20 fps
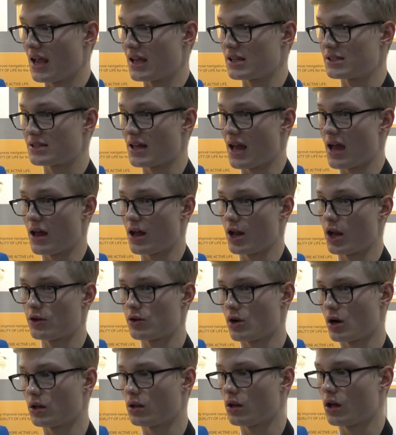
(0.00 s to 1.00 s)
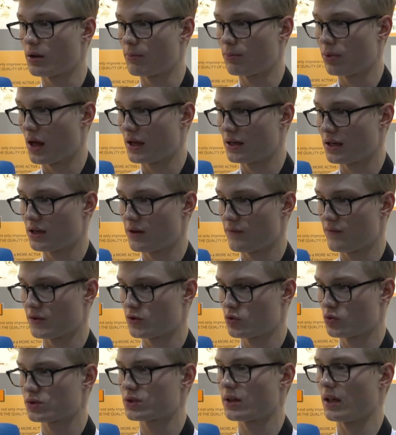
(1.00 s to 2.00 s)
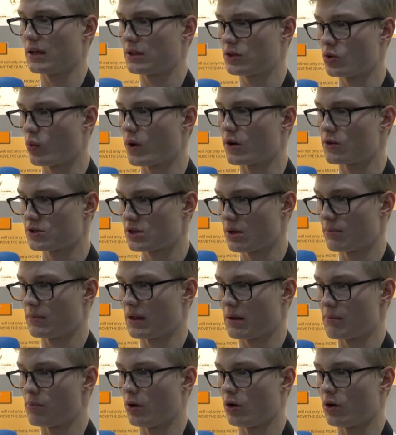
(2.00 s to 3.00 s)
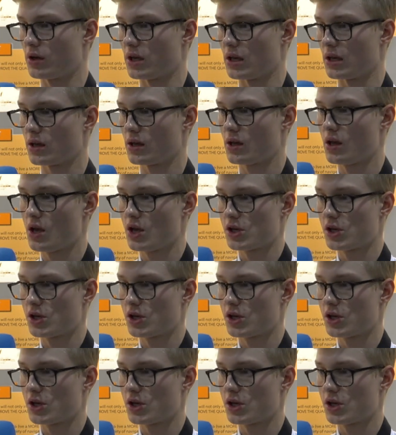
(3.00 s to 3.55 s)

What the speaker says: is that not a lot of blind individuals like to wear something bulky.